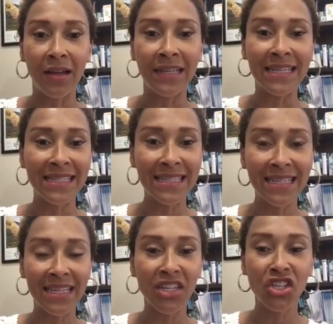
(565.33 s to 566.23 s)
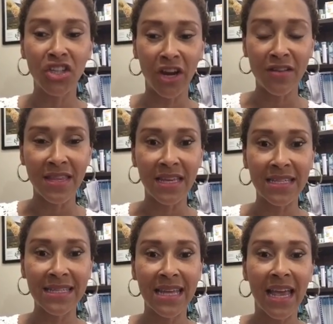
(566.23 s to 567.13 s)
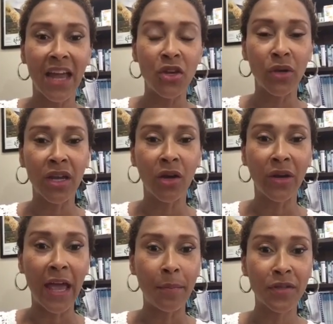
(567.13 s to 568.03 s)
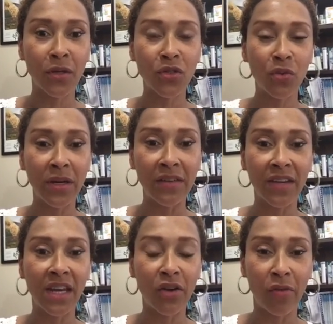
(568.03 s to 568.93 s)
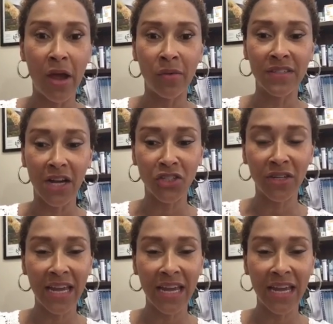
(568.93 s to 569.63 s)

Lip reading: listen to this, share this, and you can go to episode 20 of Kidding Around with Dr.